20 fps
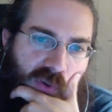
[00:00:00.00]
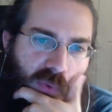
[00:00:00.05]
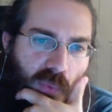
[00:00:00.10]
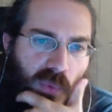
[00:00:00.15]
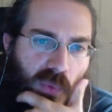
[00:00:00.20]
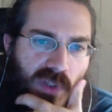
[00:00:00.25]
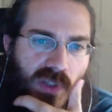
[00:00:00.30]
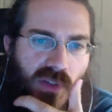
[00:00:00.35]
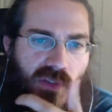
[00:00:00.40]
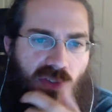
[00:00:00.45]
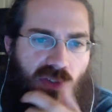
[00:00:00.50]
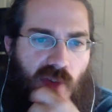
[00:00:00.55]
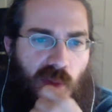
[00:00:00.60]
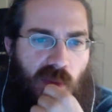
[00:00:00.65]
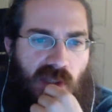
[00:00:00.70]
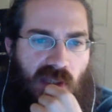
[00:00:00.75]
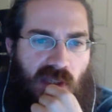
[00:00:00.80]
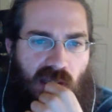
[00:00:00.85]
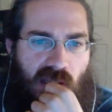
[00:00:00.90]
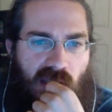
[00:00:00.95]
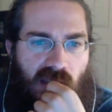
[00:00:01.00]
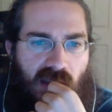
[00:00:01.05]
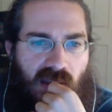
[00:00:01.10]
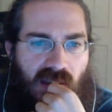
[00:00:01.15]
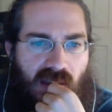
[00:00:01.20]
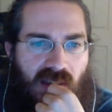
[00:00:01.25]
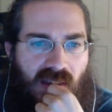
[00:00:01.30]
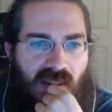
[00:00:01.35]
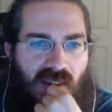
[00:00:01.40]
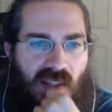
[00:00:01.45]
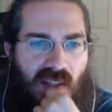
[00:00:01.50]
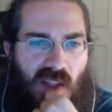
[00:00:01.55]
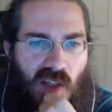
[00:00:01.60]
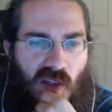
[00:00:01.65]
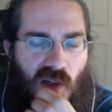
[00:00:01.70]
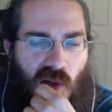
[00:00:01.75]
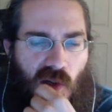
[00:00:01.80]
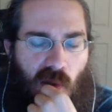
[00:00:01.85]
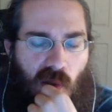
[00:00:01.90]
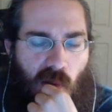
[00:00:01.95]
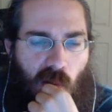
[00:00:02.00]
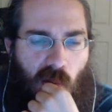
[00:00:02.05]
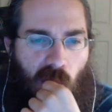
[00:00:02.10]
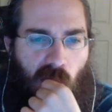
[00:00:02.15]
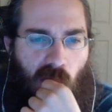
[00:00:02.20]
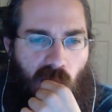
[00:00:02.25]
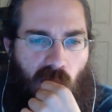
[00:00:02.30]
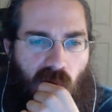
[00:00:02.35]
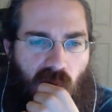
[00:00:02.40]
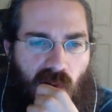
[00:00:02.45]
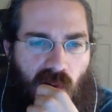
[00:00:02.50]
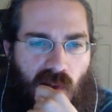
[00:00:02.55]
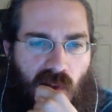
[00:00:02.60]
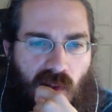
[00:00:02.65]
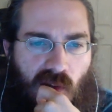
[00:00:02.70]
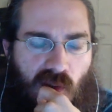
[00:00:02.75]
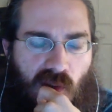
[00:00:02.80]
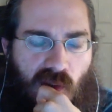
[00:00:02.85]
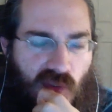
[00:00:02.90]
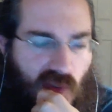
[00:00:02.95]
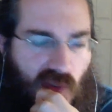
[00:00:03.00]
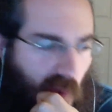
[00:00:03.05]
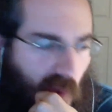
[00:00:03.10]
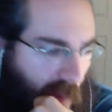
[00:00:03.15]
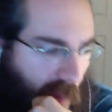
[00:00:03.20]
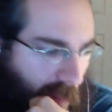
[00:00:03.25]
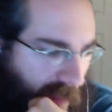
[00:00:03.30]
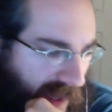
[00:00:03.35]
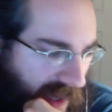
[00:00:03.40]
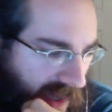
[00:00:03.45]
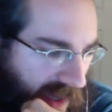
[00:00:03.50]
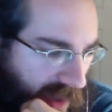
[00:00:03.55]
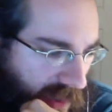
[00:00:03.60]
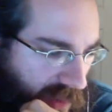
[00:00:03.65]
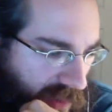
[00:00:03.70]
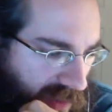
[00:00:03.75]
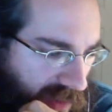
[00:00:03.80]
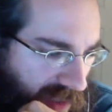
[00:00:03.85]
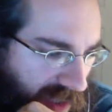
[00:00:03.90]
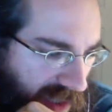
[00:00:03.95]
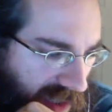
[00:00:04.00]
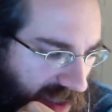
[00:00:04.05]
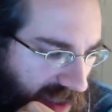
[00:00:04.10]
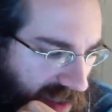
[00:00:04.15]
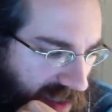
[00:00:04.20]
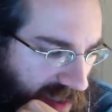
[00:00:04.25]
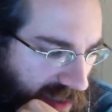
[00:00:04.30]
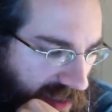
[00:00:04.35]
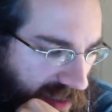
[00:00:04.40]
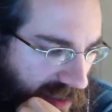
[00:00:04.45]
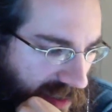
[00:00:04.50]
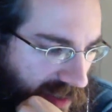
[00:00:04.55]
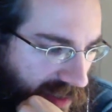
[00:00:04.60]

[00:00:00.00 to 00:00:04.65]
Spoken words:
they're so real to me, you know, and they're so about like,